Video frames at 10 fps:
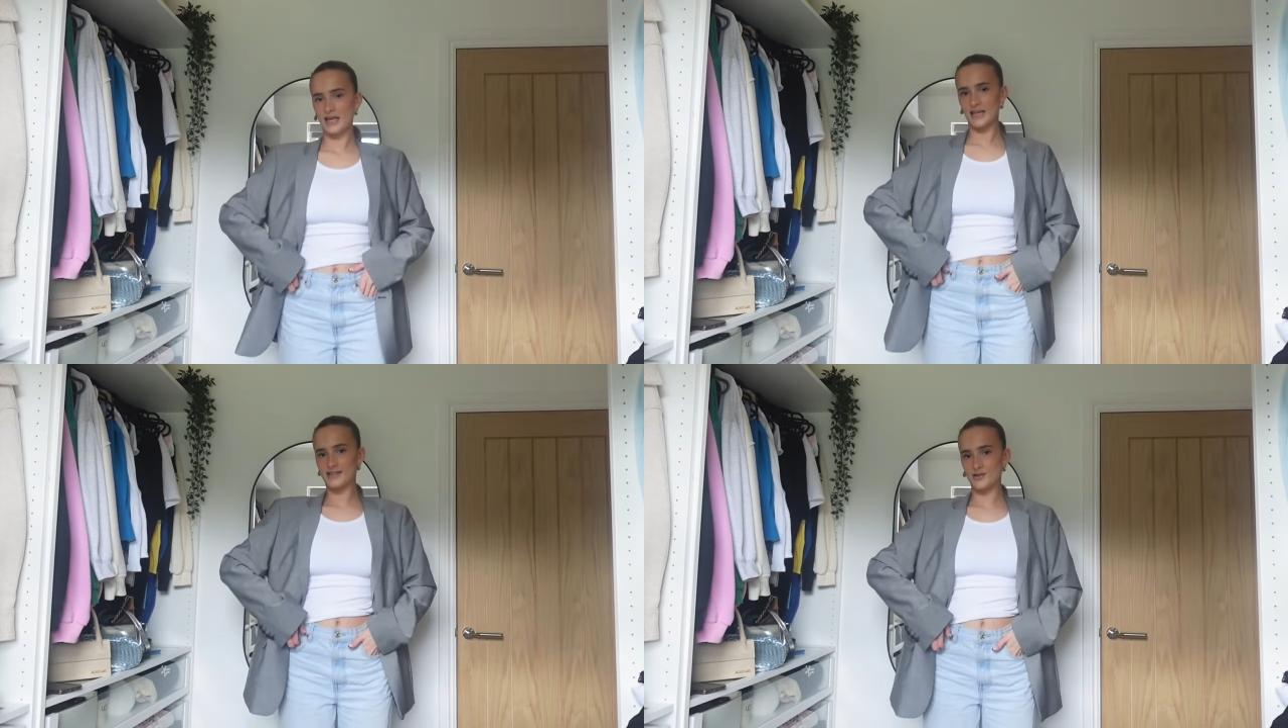
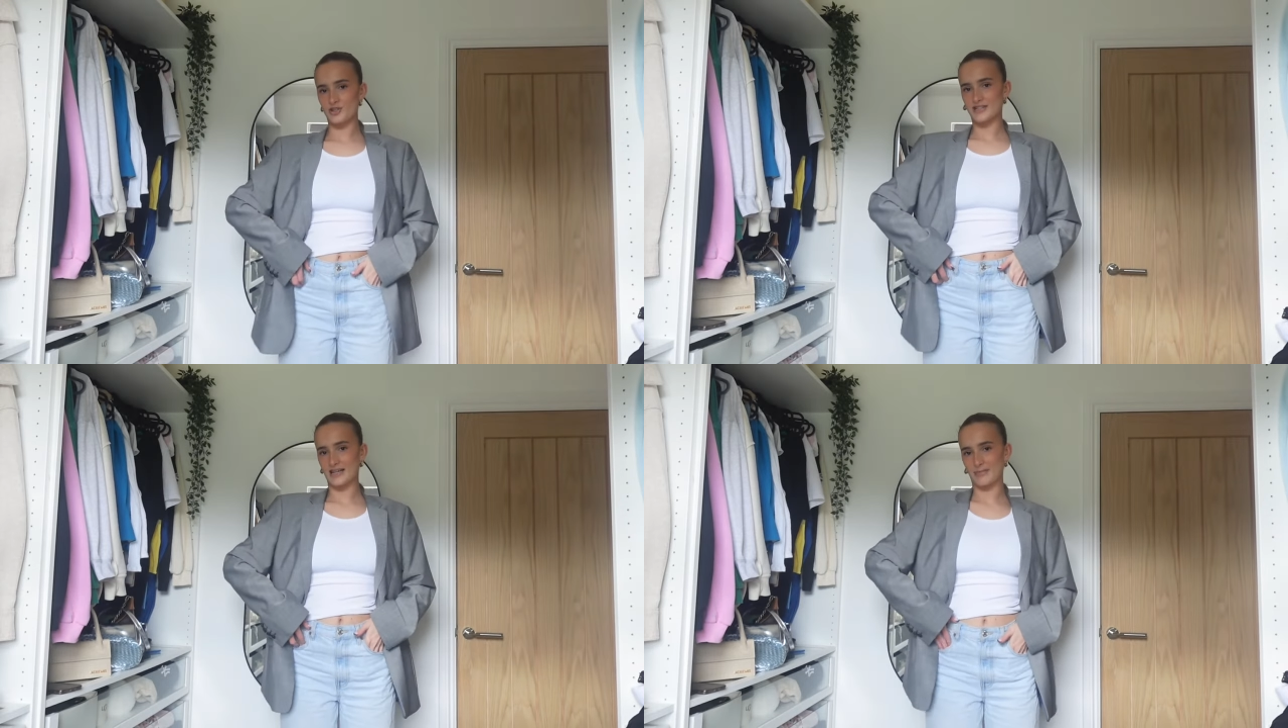It's such
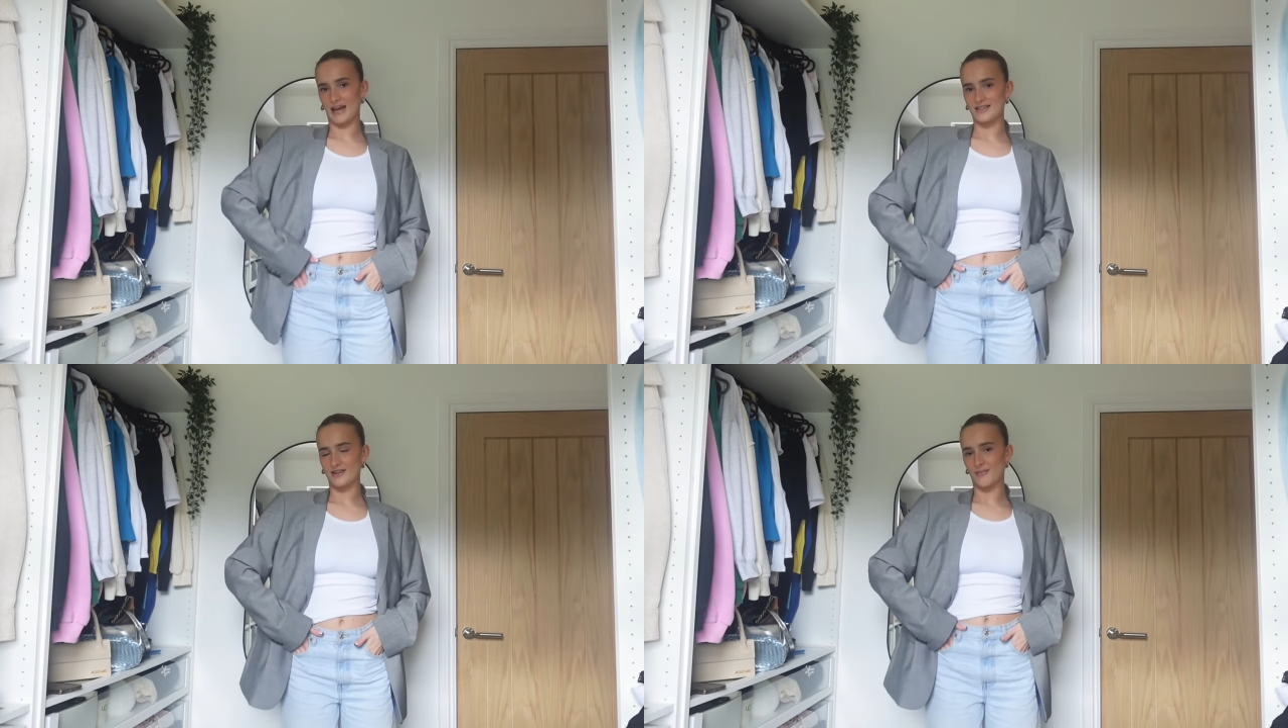a sick
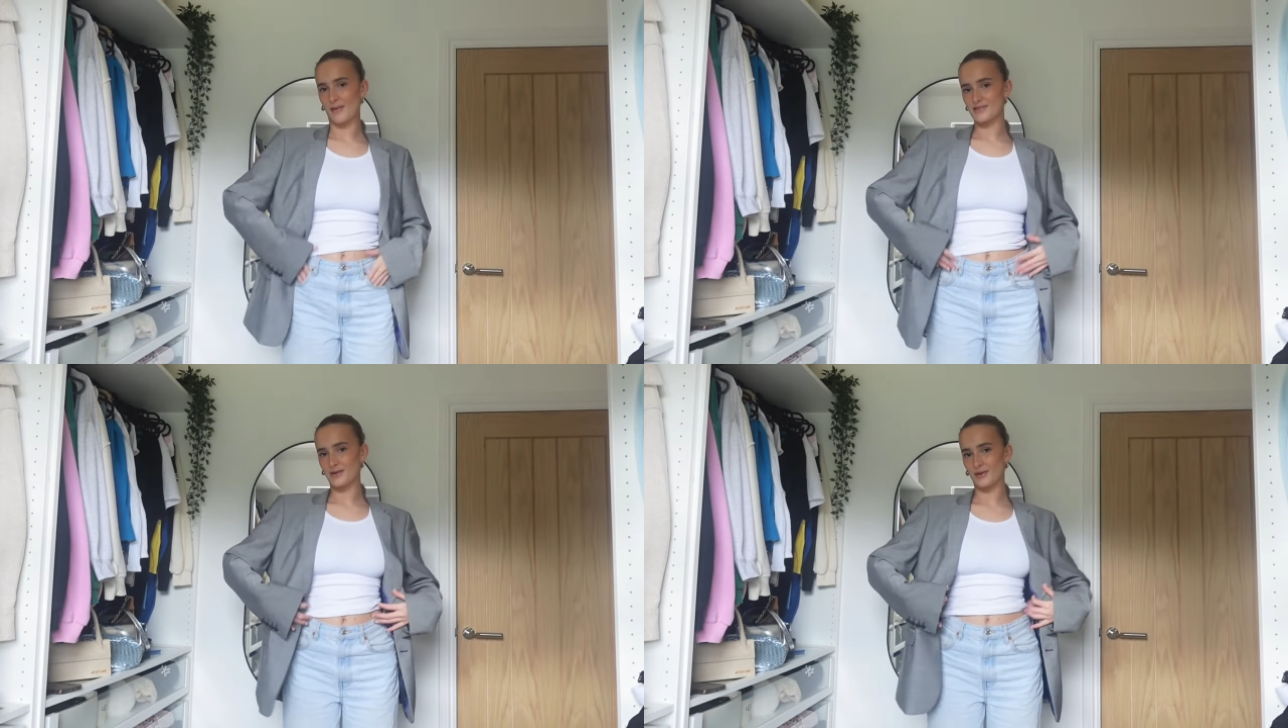blazer. I'm
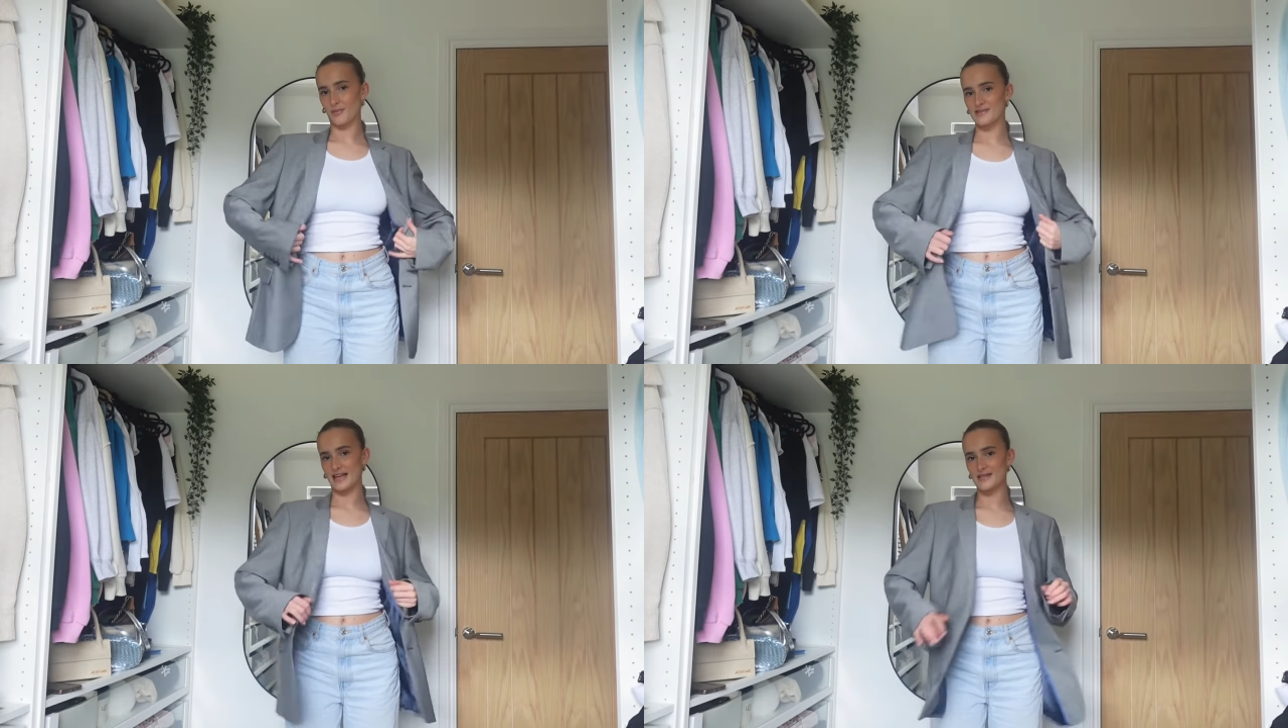absolutely
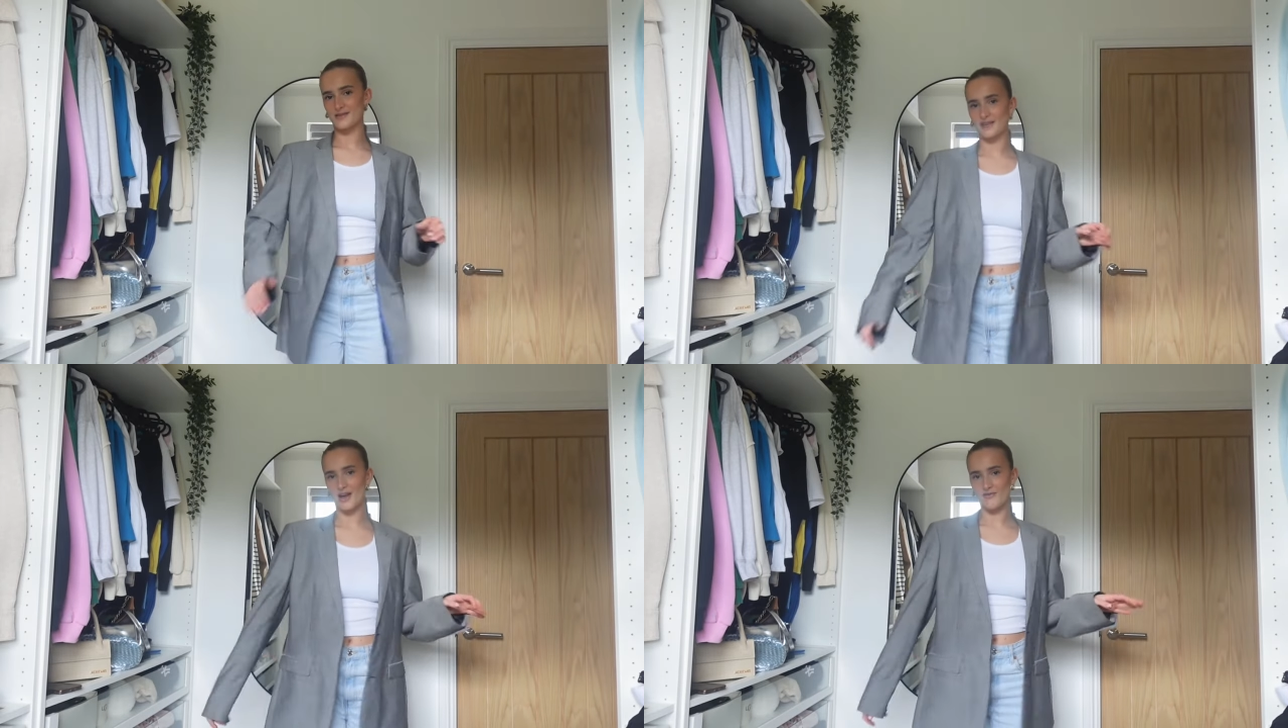obsessed
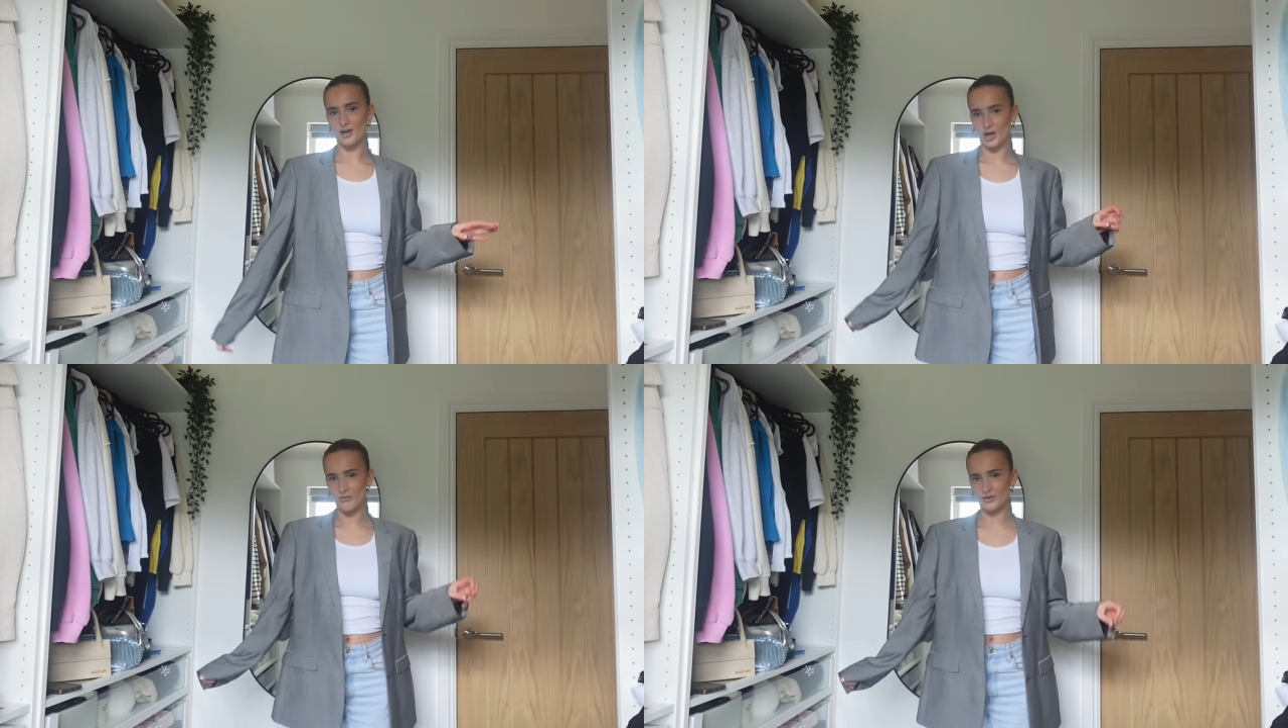with it. I feel
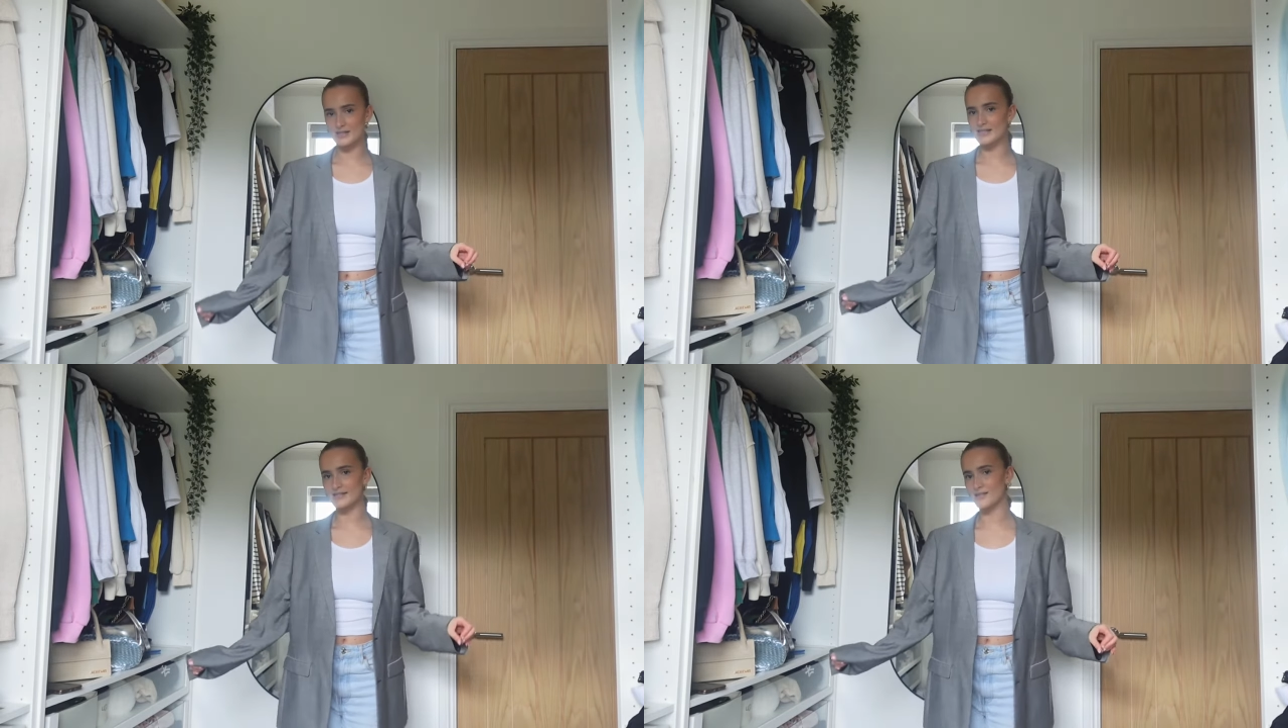like I
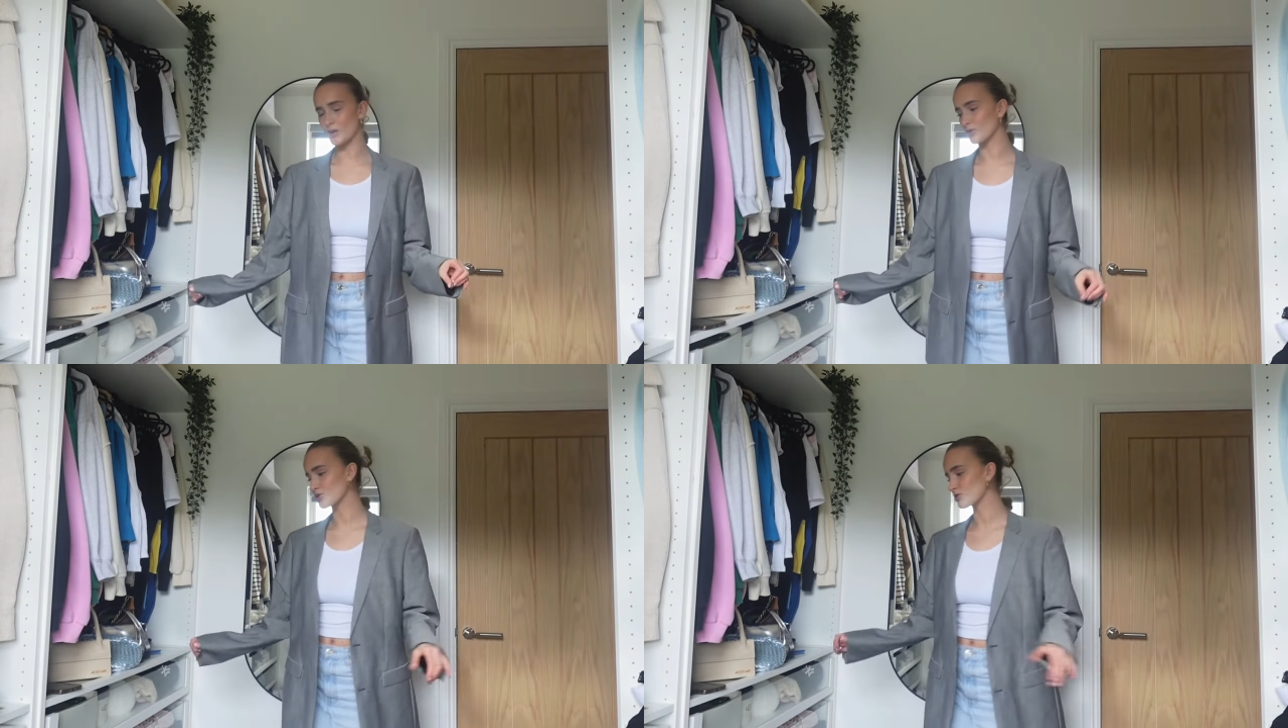rinse it so much